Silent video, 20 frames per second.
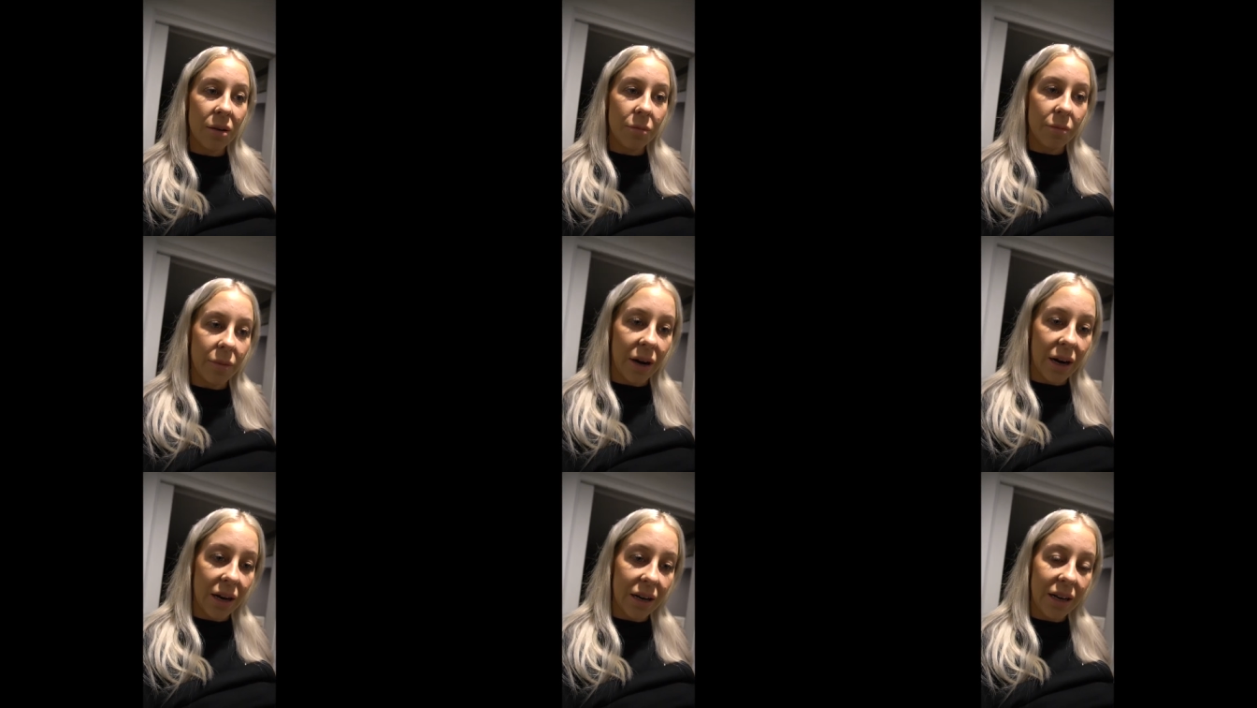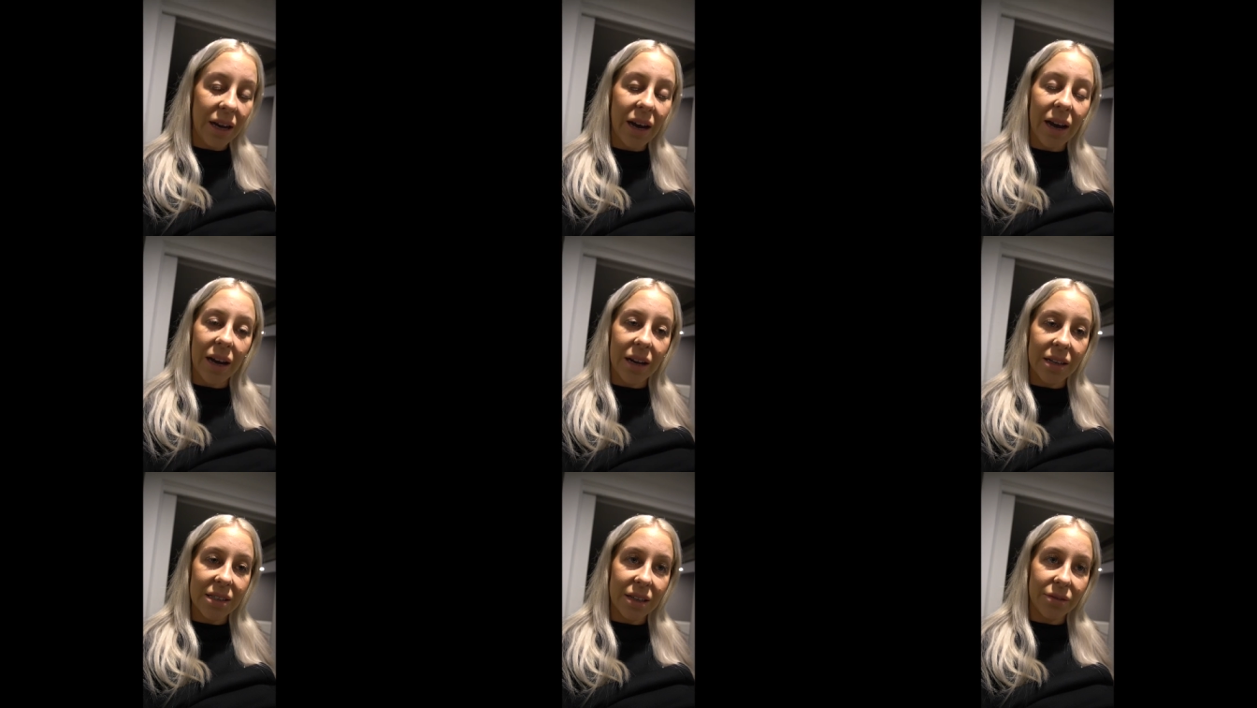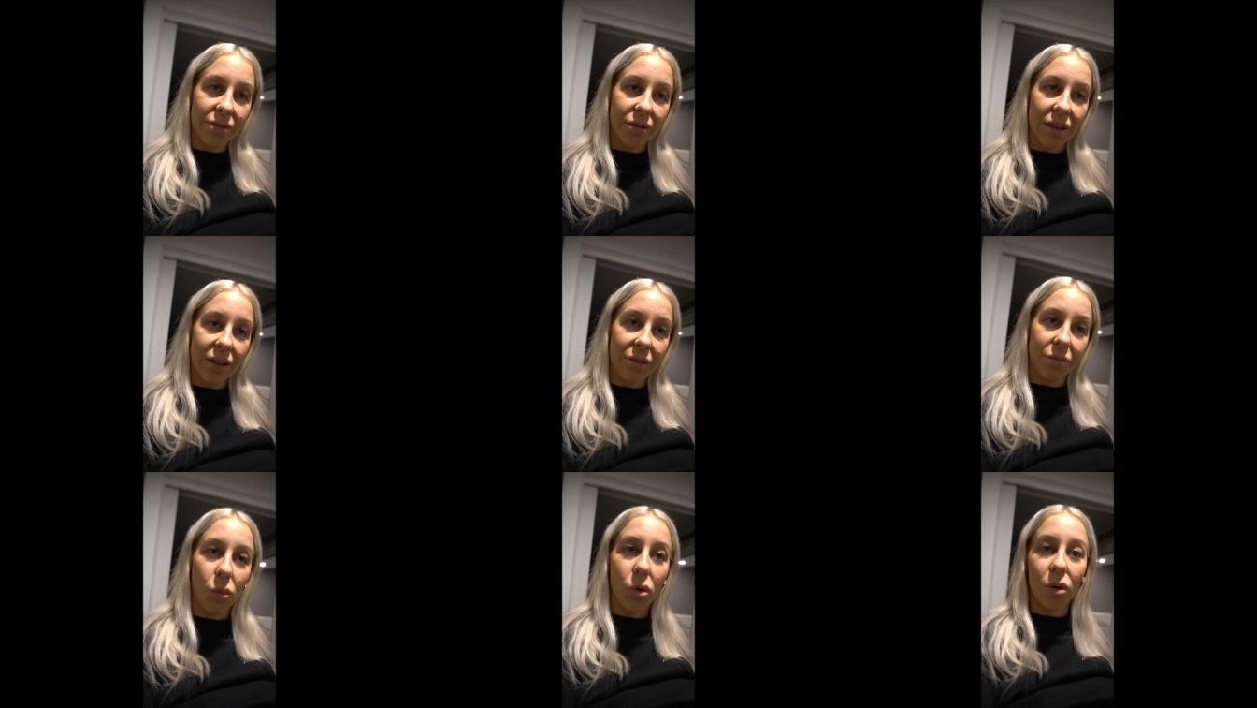but yeah,
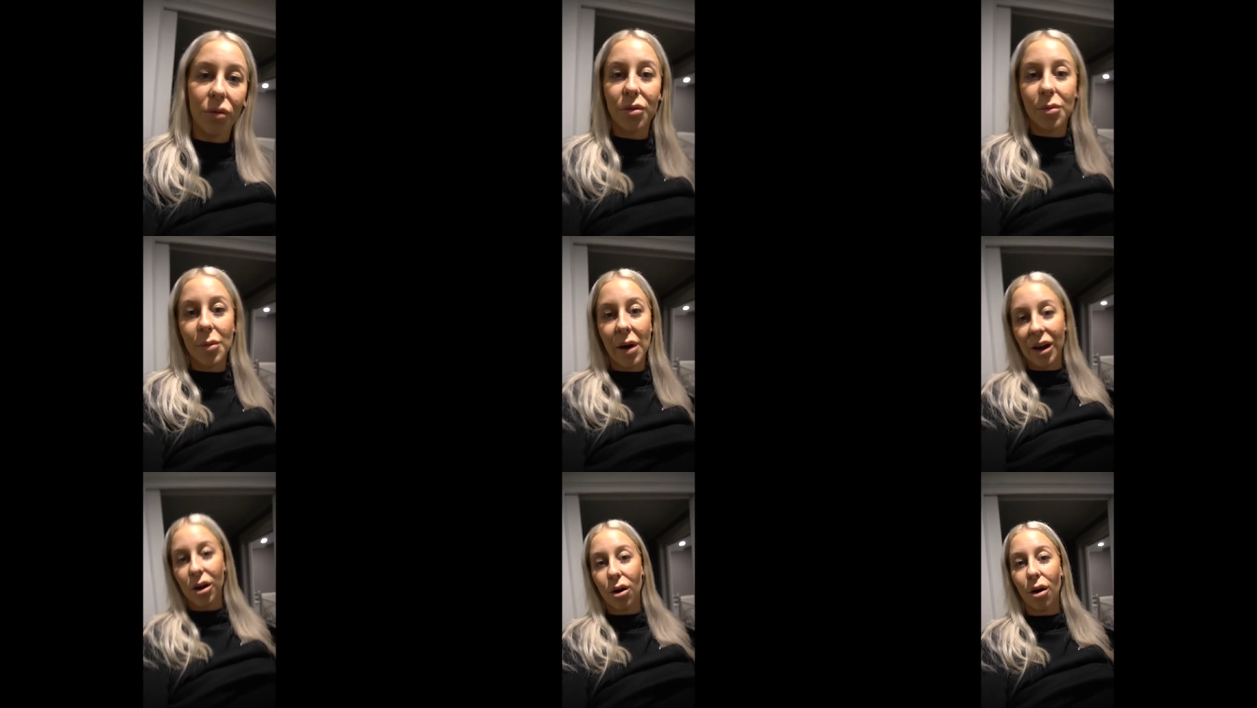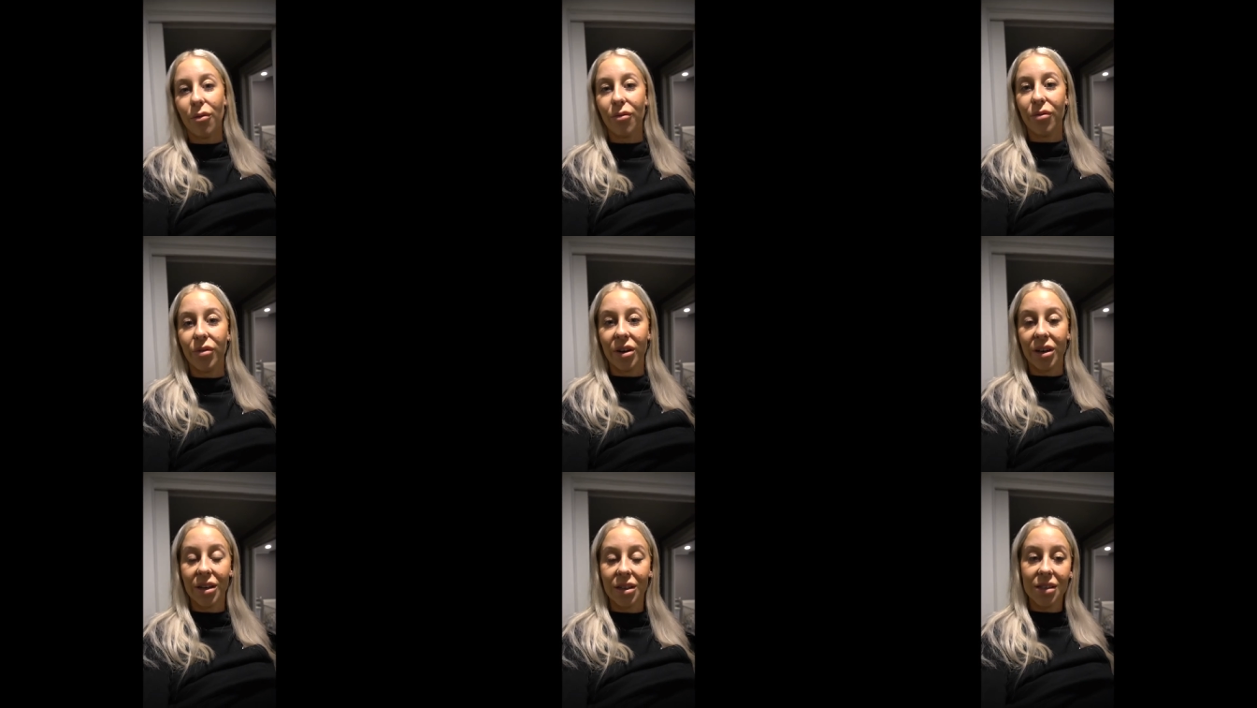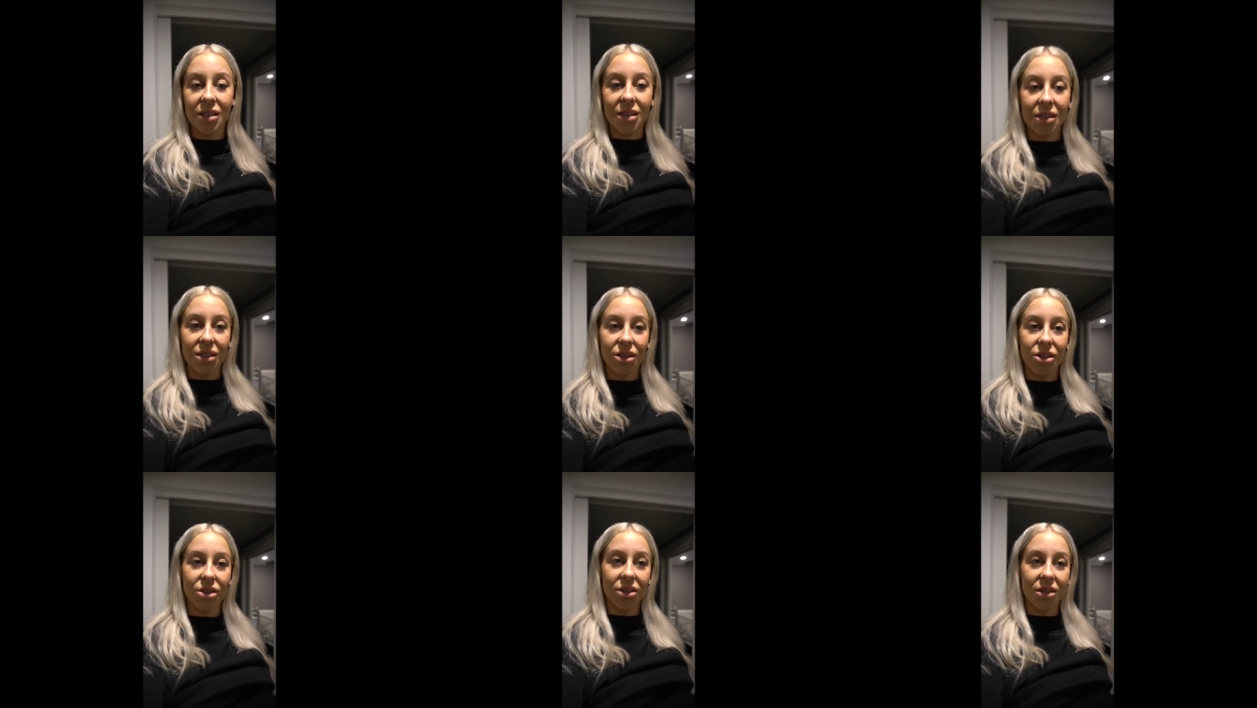definitely more for my confidence
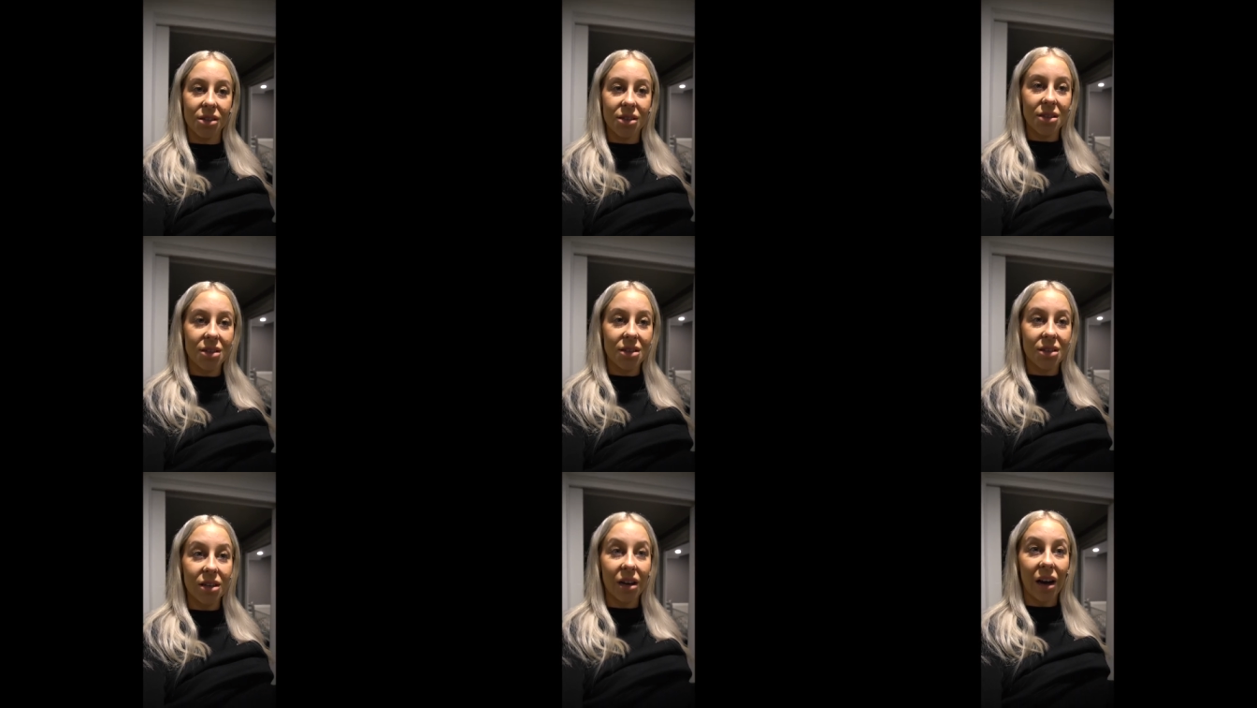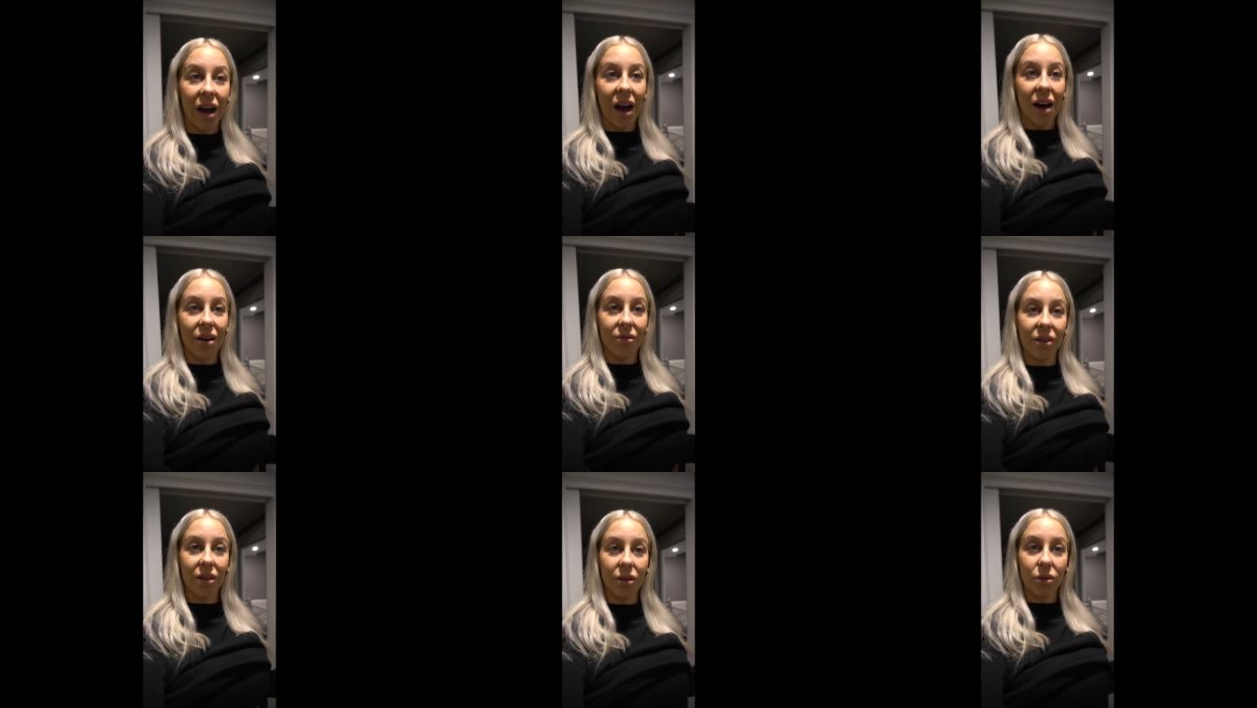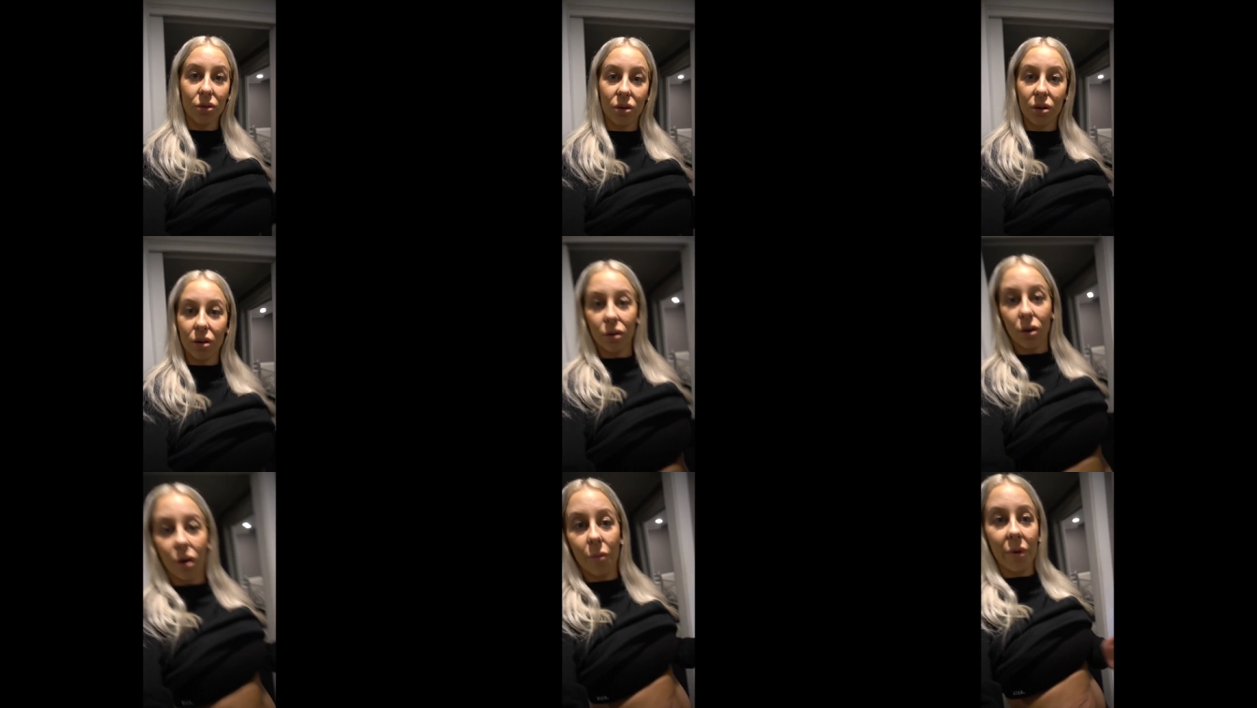is just to have it look
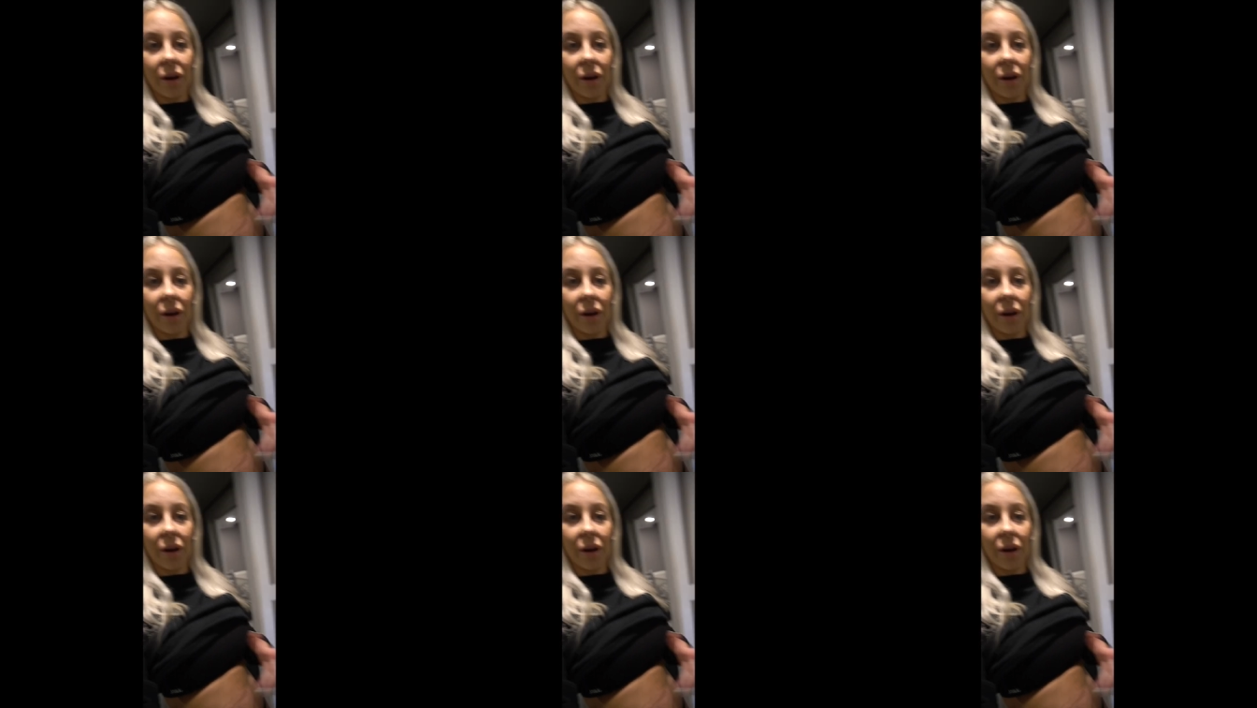a lot